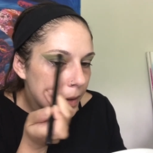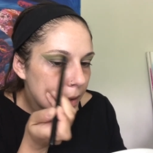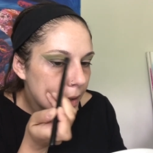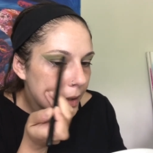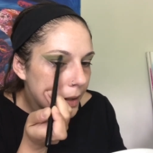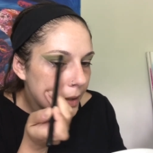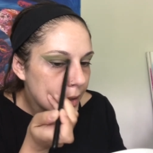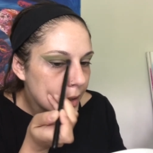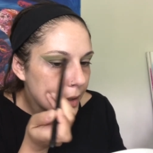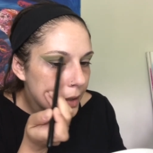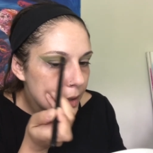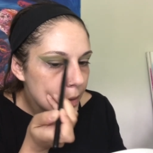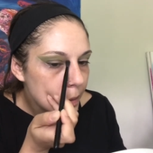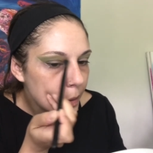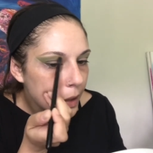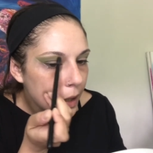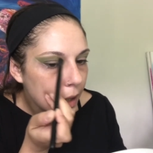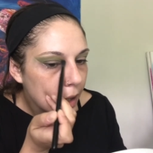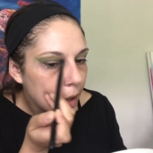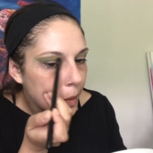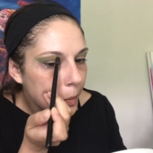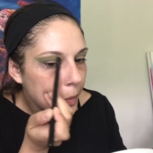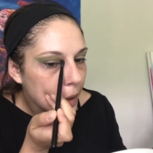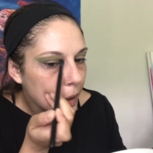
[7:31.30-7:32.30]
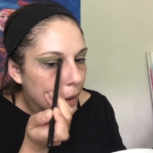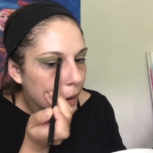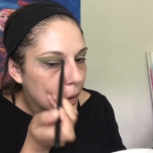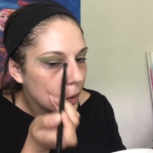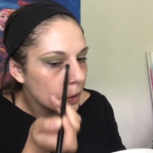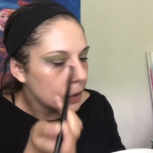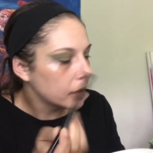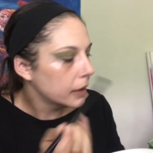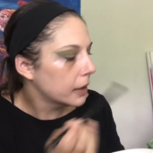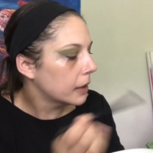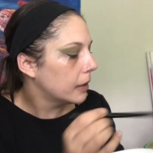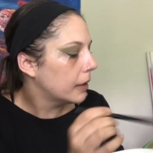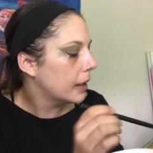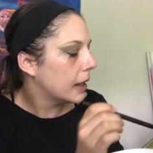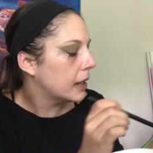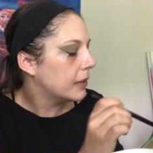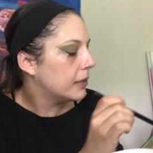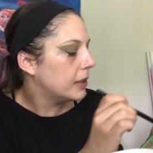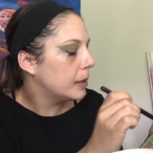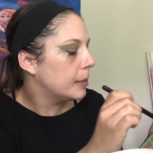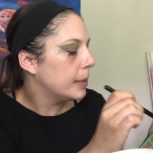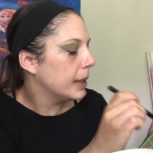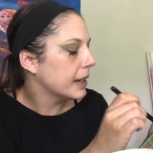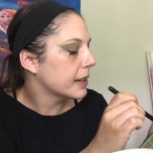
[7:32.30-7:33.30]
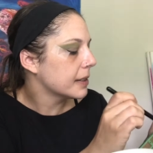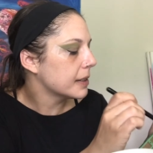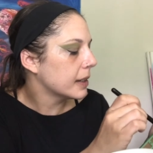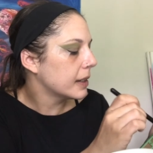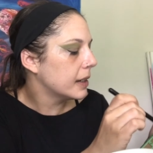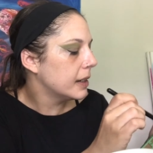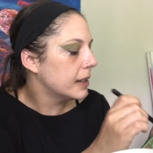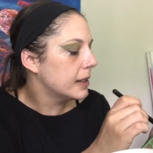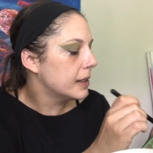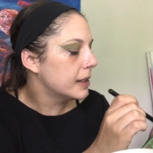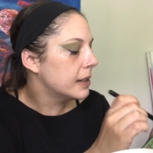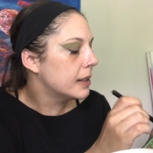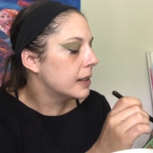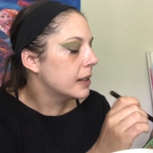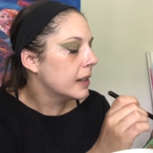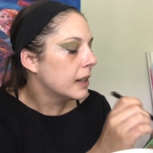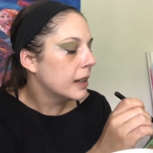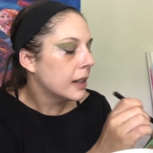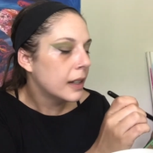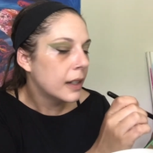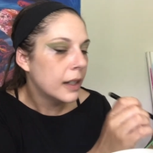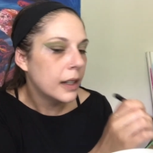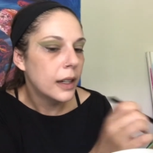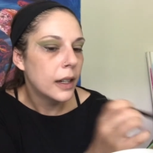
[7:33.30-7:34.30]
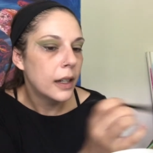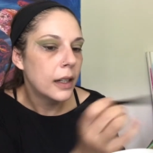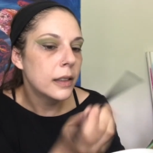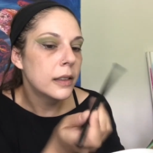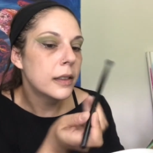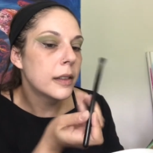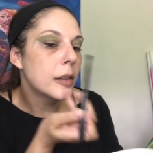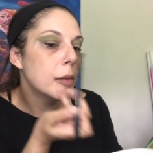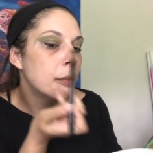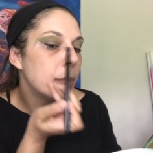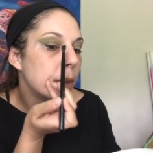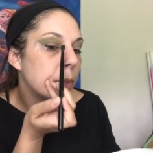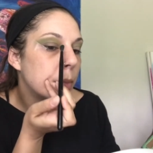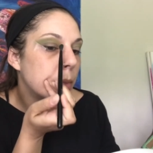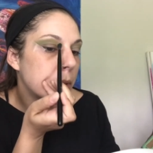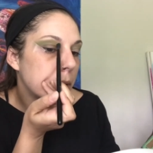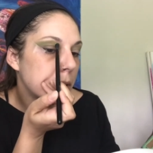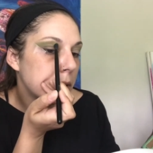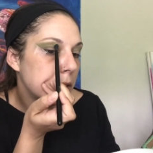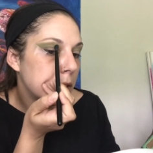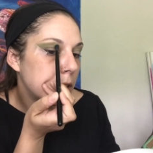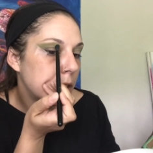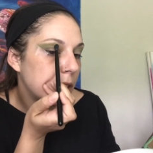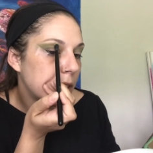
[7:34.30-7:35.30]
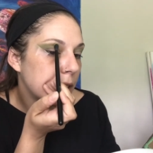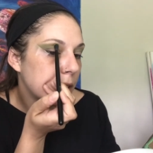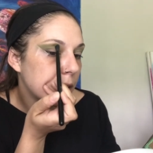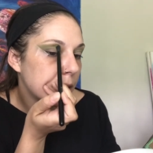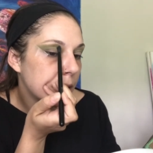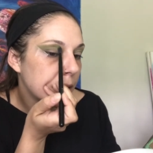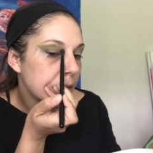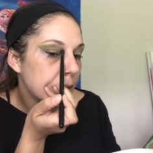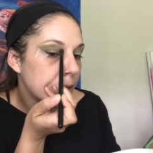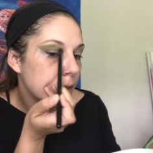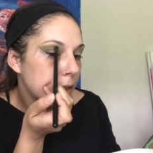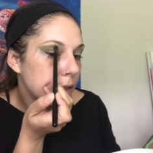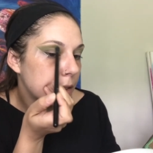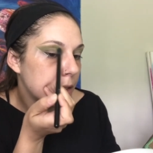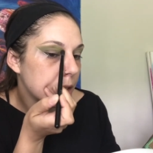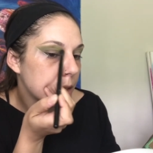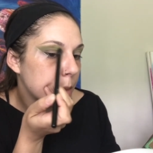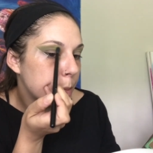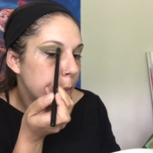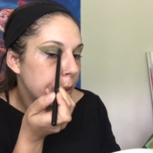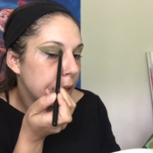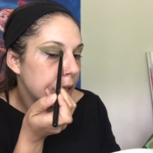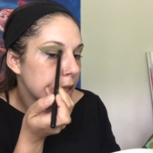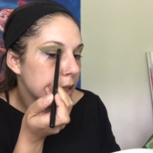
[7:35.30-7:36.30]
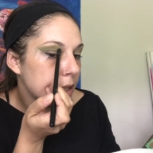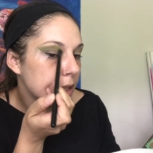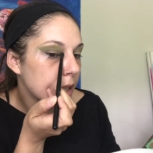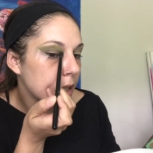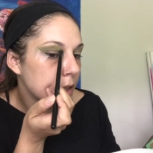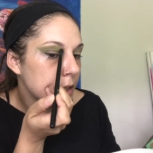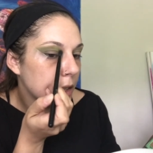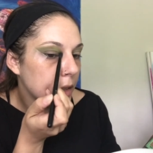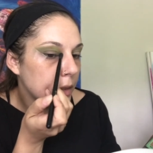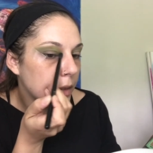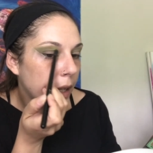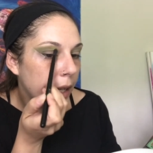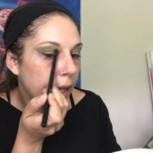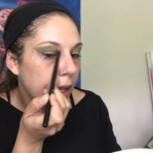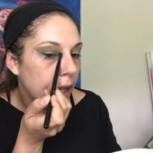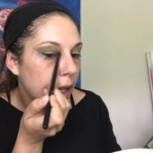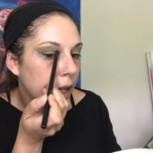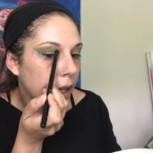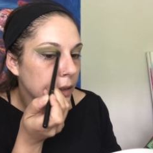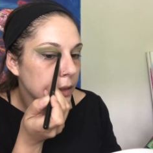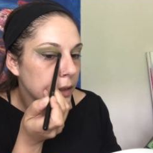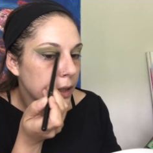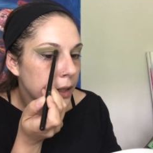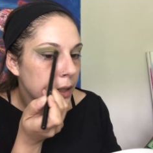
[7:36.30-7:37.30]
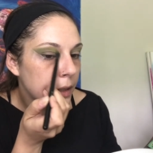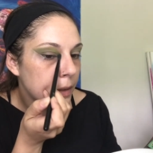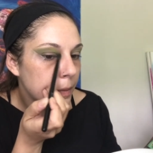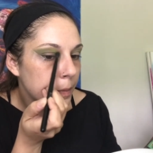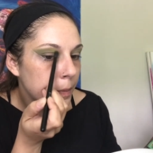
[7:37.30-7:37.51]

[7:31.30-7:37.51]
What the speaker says: And this one I am going to go a little heavy because it is a little bit more sheer, just being such a light color.